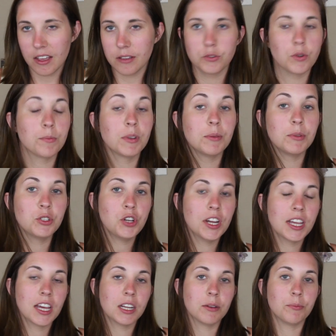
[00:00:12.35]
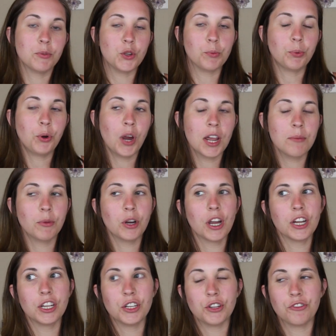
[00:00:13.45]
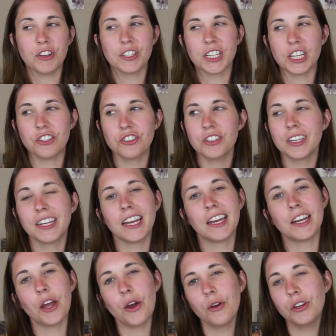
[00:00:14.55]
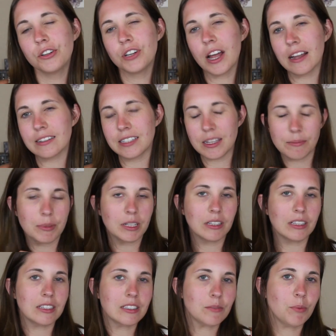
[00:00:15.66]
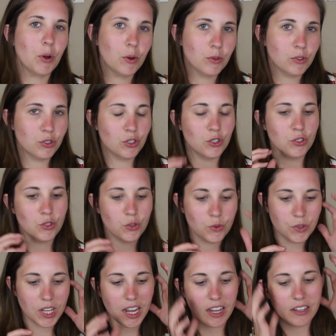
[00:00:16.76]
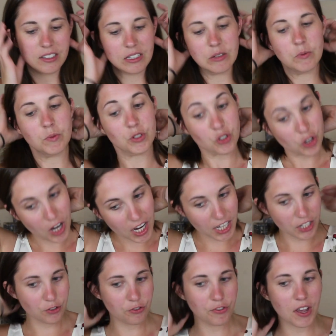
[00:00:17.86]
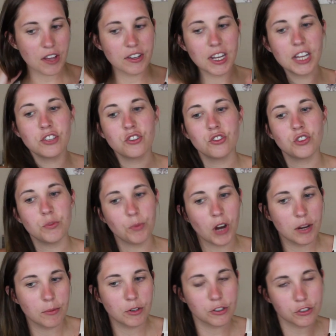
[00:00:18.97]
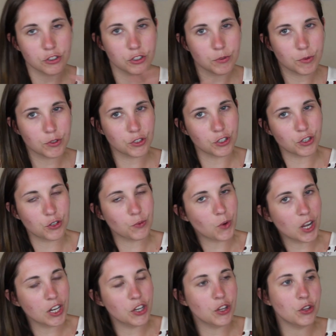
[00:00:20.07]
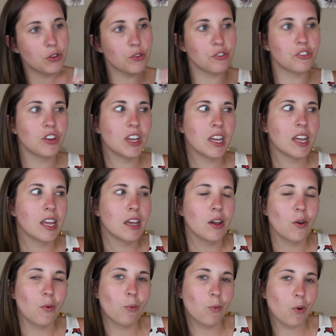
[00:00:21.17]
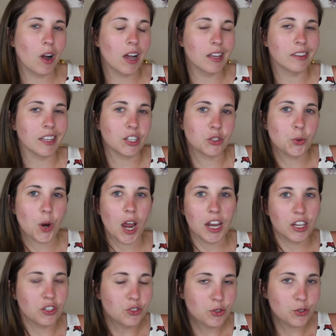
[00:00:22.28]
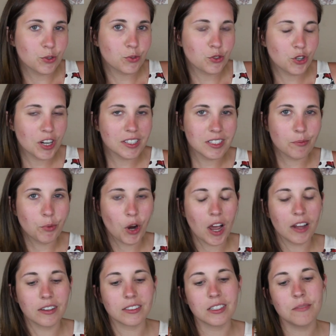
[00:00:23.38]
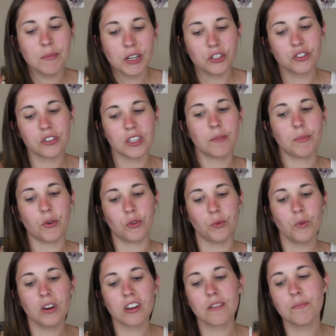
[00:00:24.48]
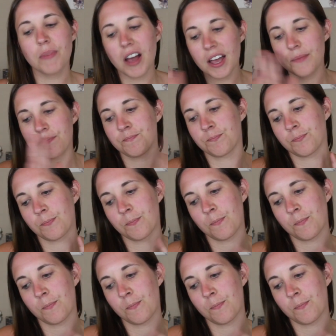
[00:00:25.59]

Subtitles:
so I'm going to be trying out a new primer and a new foundation, and I know you're not typically supposed to do that. When trying new foundations or primers, you're supposed to do one new, one like tried and true trusted product to make sure they both work, but